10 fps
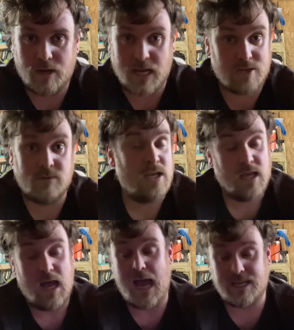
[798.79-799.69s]
and
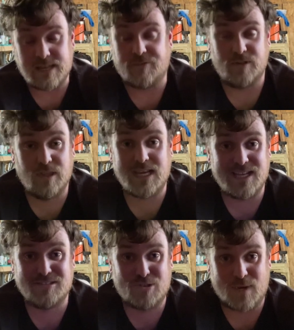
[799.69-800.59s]
I definitely
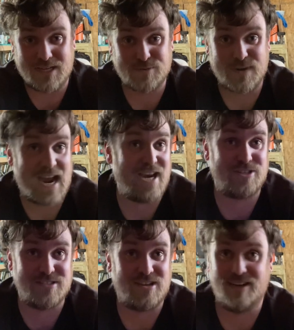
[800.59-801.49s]
enjoy his
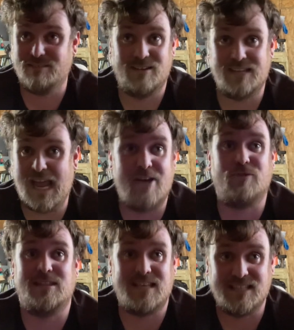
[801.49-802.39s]
reactions on
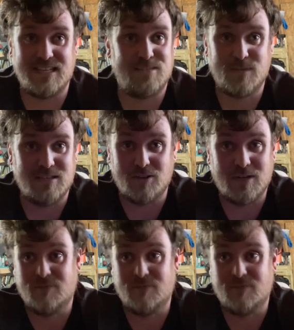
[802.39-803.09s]
everything that he's been doing.